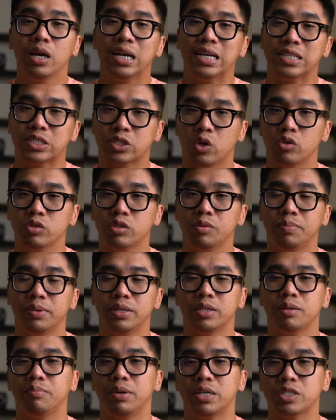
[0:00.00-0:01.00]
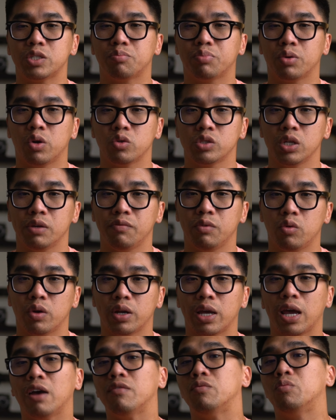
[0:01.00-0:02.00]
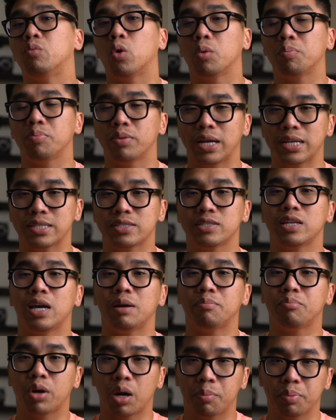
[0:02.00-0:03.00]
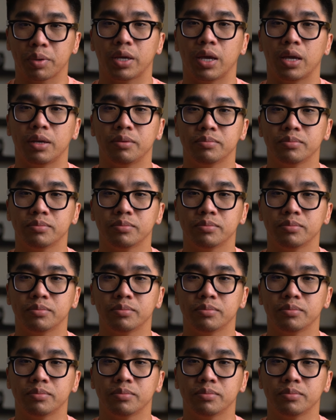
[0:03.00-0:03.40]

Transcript: is going to be the best approach if you want to have more plants that propagate.